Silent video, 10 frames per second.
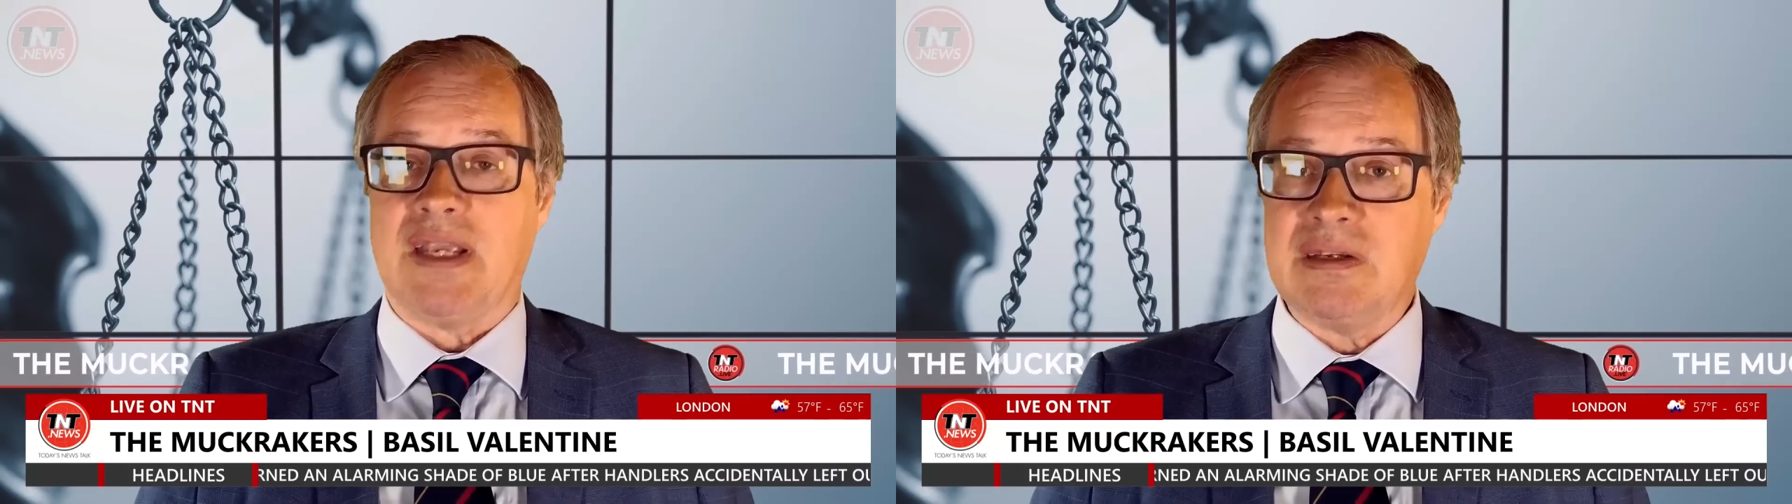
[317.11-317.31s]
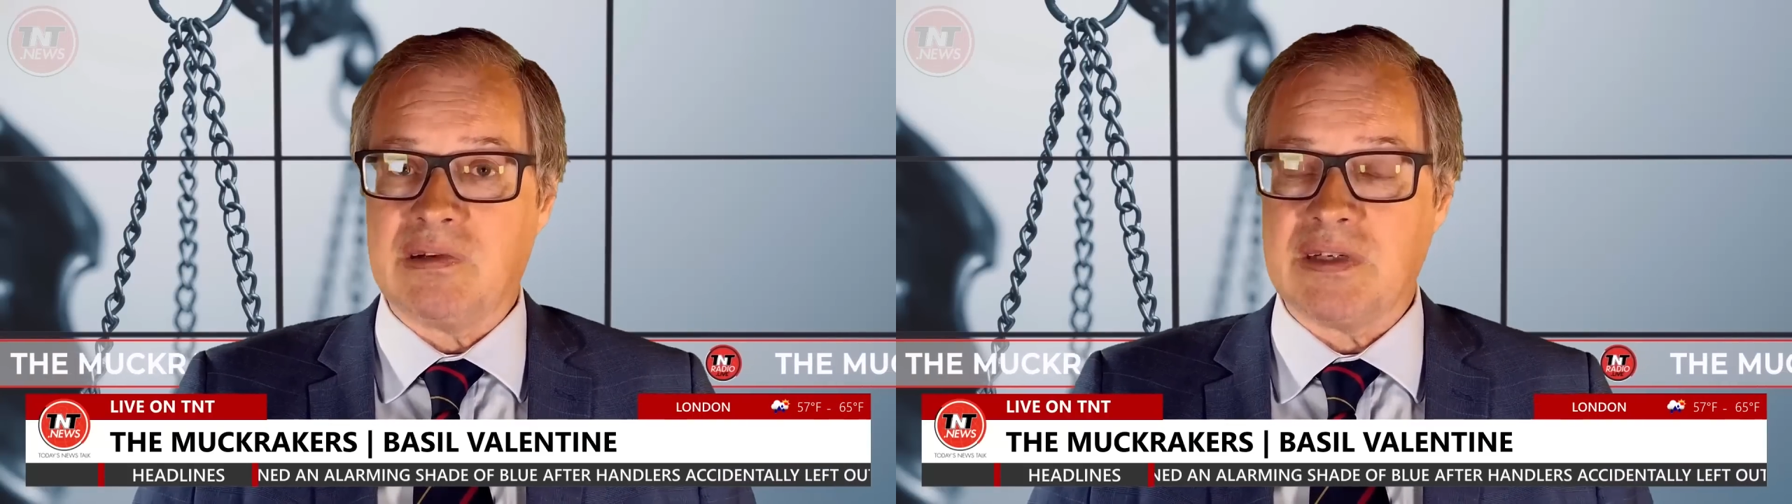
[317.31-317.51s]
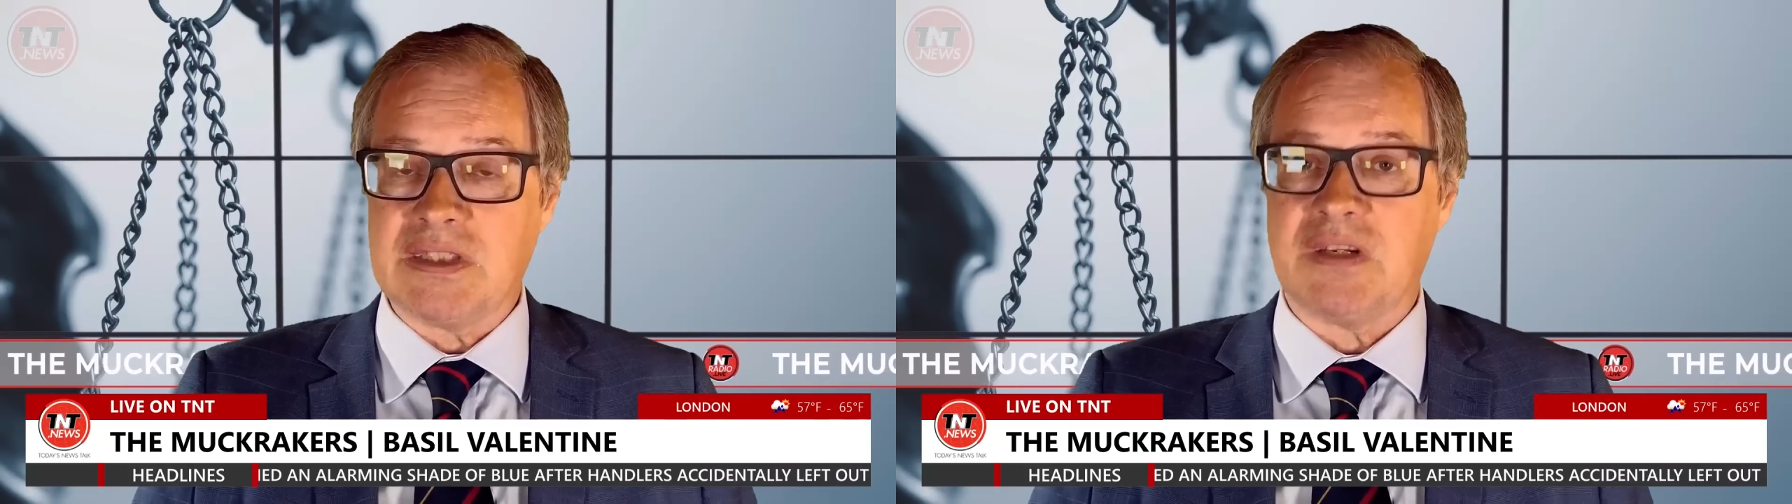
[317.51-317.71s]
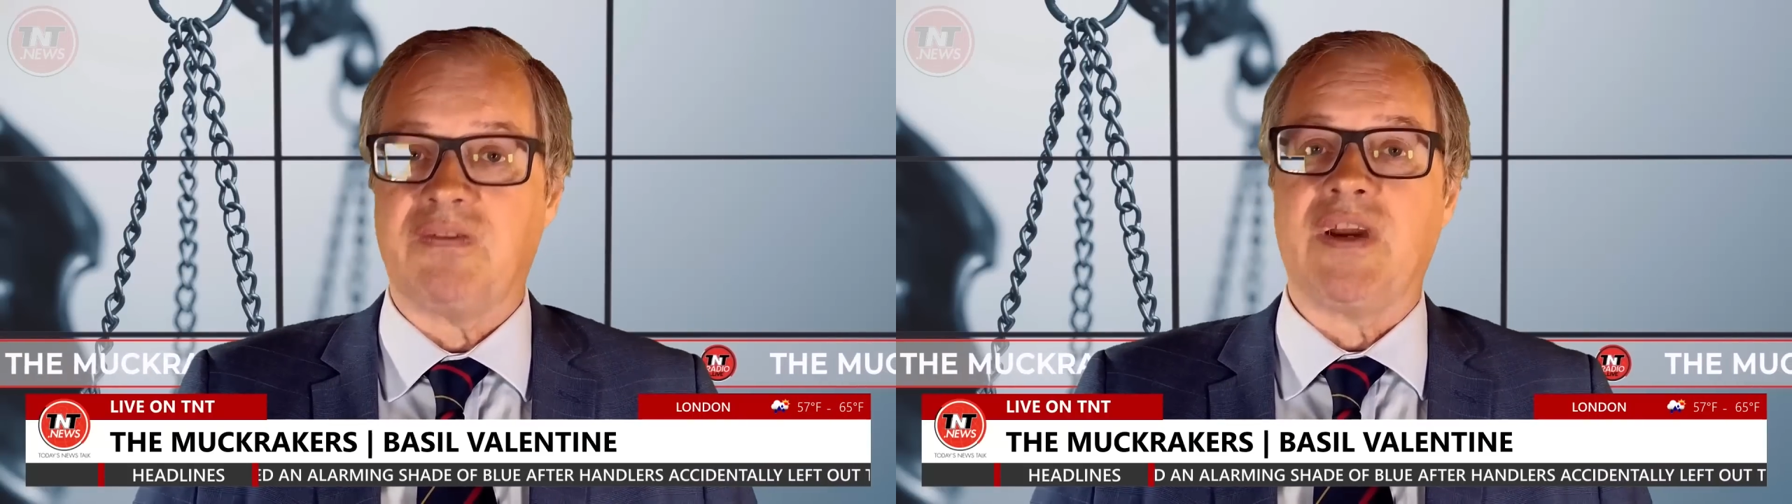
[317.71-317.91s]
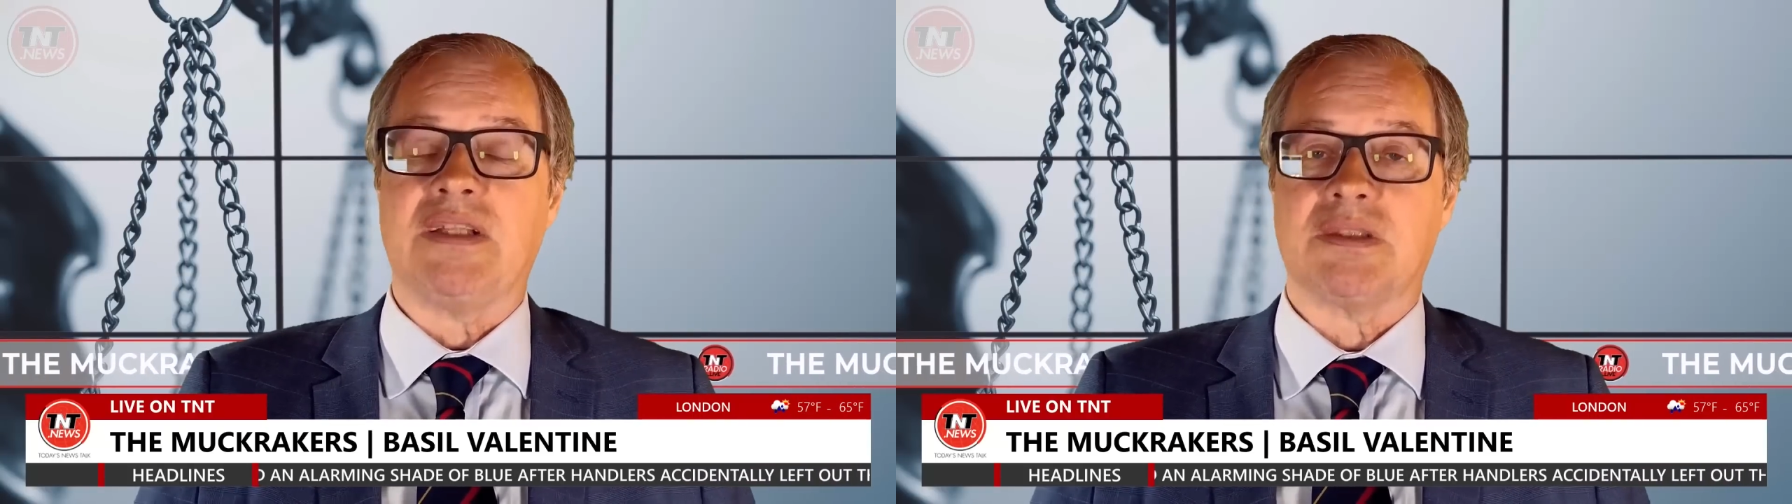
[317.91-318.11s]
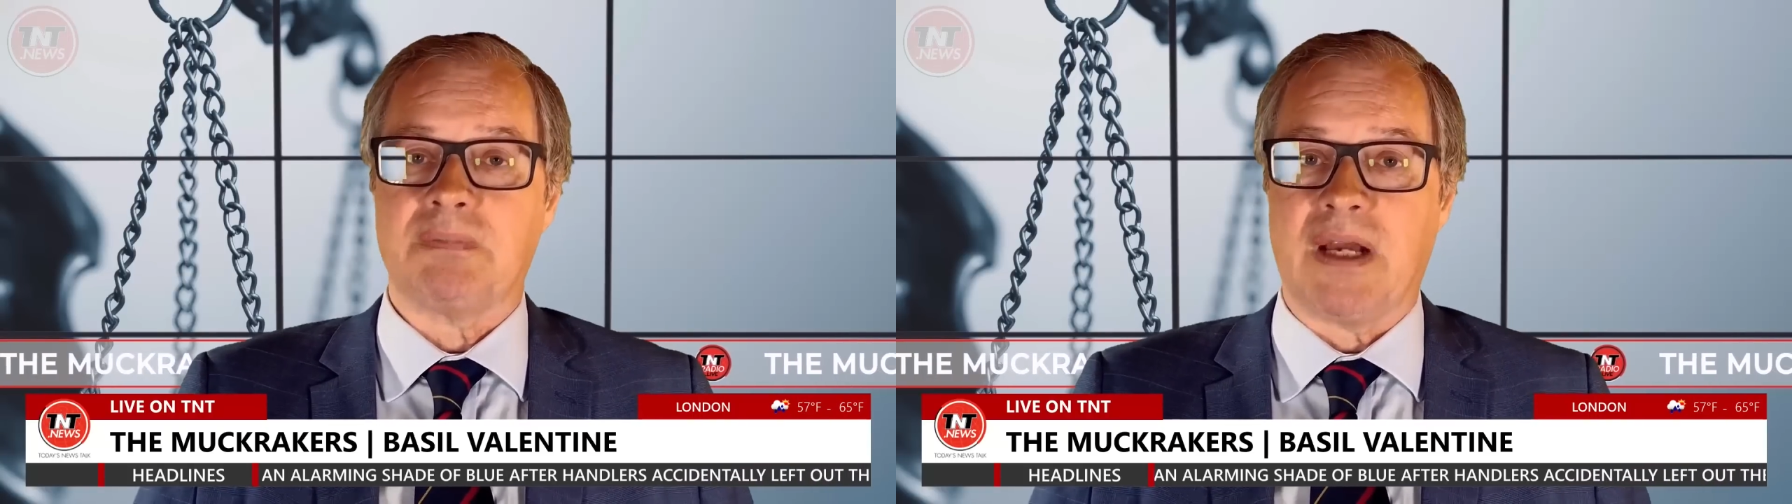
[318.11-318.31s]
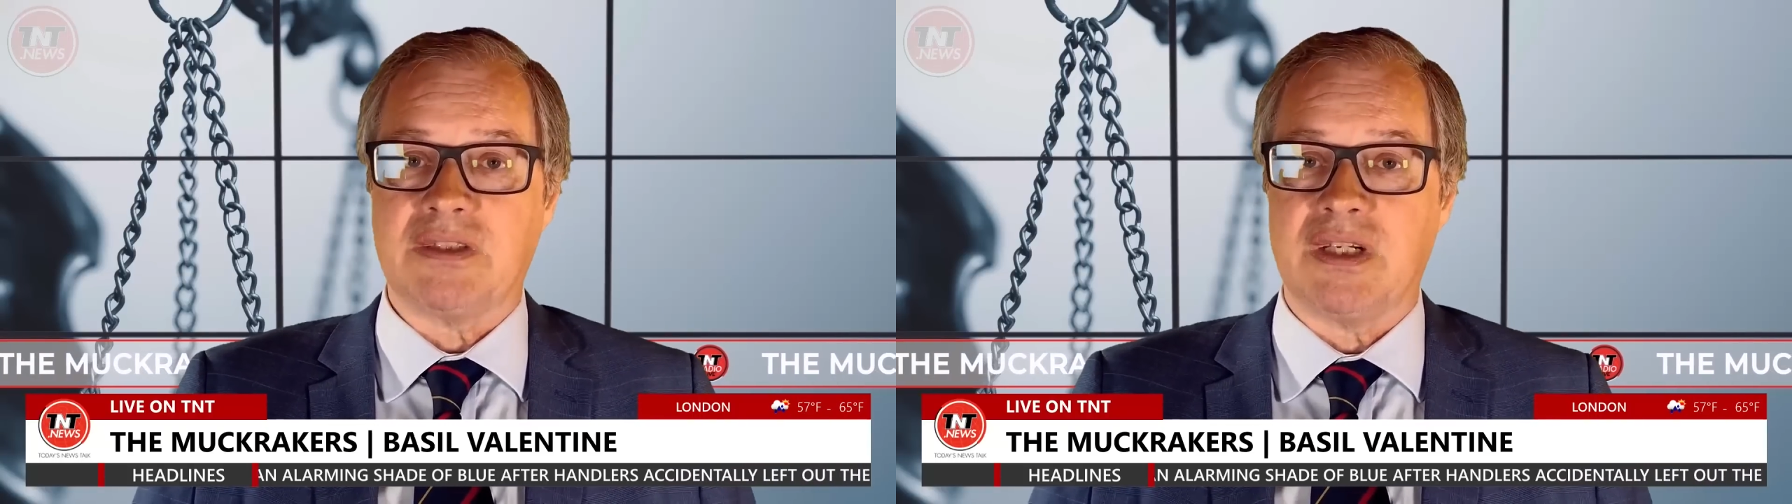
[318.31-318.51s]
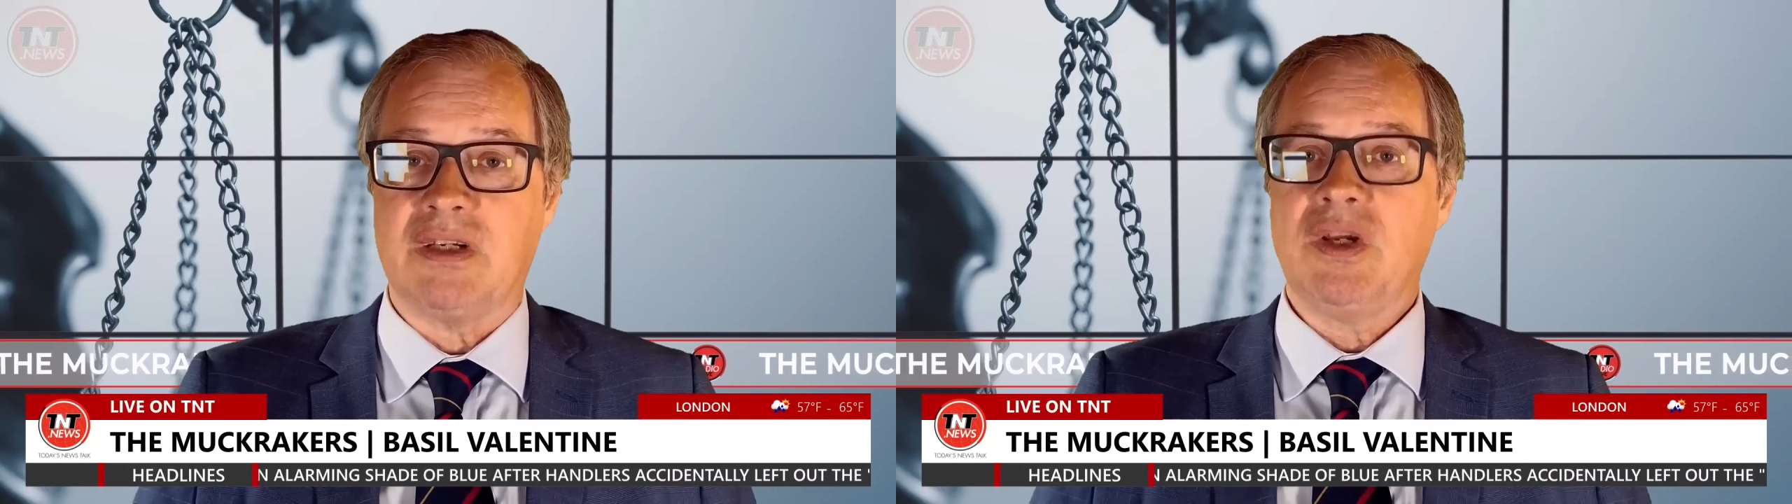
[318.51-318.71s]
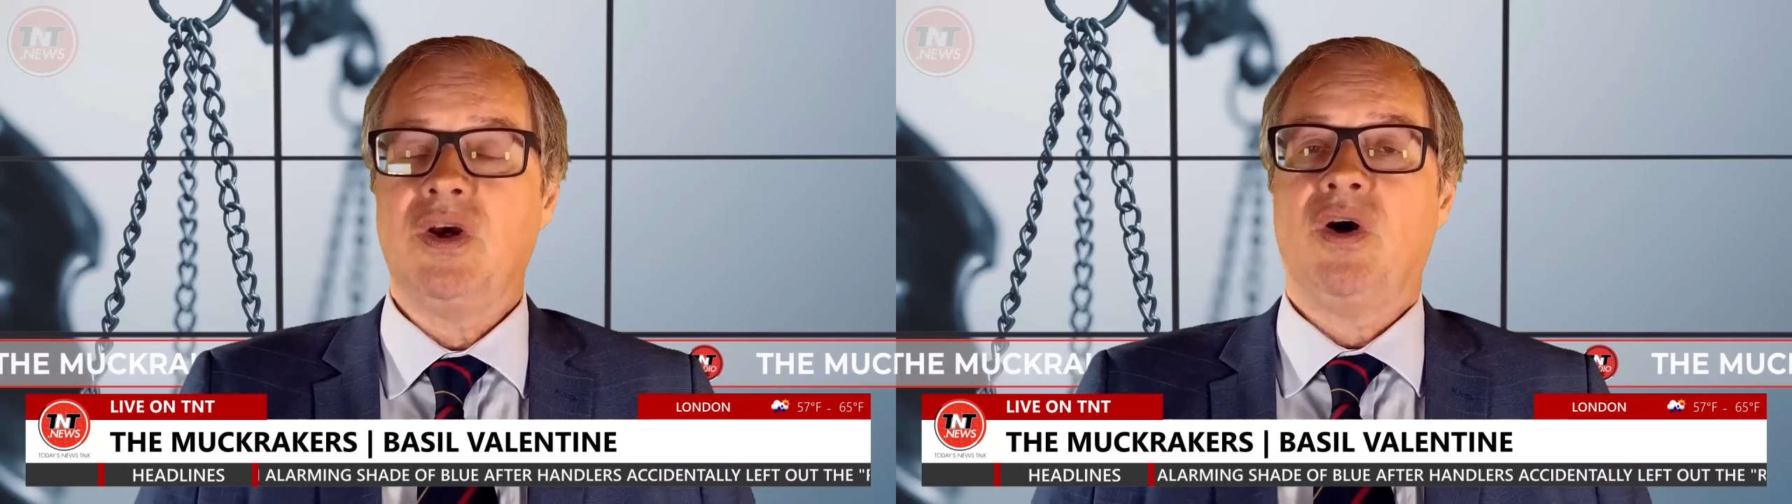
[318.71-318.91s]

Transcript: increased defence budget,